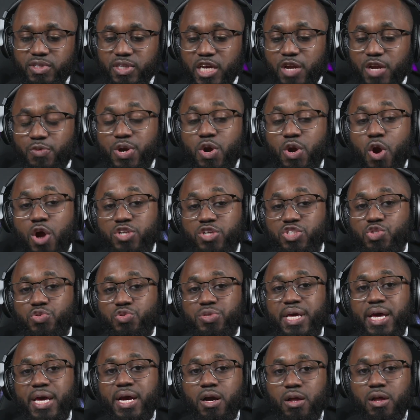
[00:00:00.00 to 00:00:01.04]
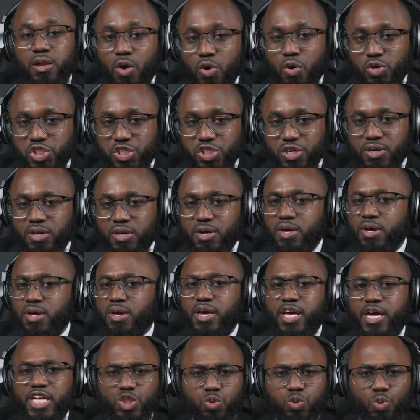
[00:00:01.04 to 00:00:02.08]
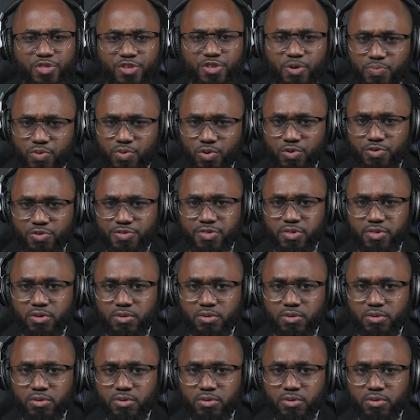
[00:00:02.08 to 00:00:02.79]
In regards to the enclosure, it's weatherproof,